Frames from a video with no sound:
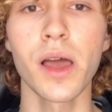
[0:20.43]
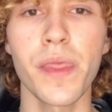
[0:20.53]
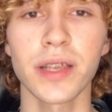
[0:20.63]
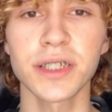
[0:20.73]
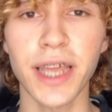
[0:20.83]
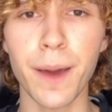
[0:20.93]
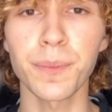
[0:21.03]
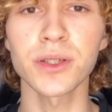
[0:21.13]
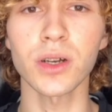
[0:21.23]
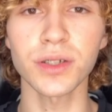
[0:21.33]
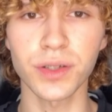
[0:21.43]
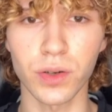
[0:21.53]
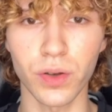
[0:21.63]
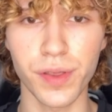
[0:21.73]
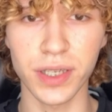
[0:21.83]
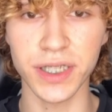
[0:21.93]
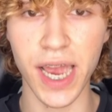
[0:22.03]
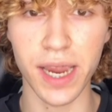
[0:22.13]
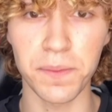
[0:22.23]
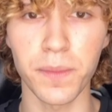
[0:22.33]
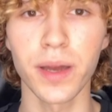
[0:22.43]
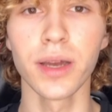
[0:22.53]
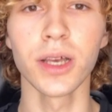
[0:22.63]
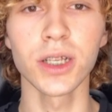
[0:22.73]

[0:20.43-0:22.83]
the steps are still the same.